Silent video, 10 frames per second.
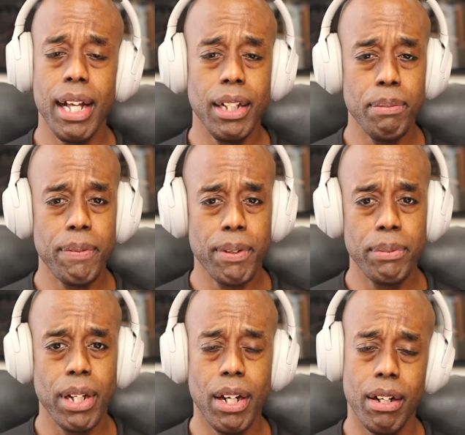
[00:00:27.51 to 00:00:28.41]
a little bit from
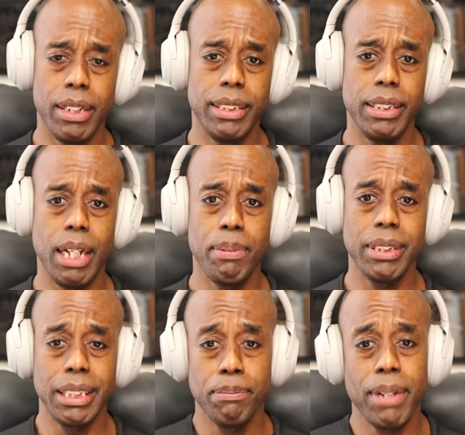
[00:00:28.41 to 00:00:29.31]
the heart
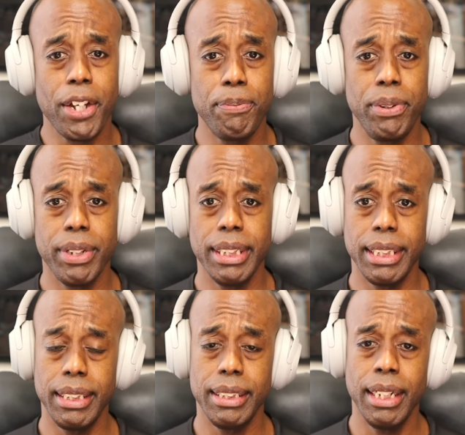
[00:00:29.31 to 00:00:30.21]
about some of my
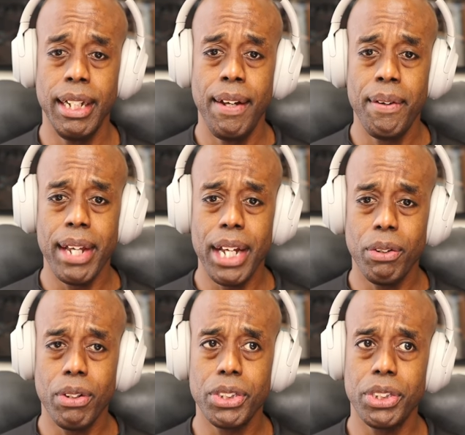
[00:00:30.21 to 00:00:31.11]
experiences
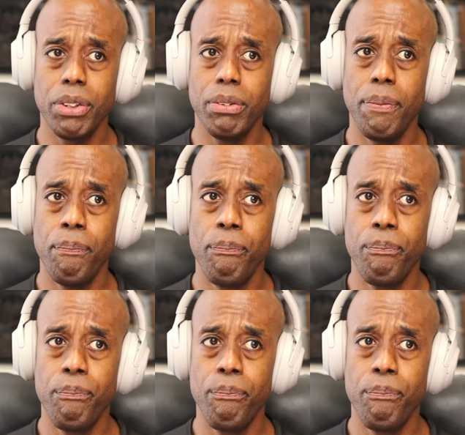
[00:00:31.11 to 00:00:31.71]
and also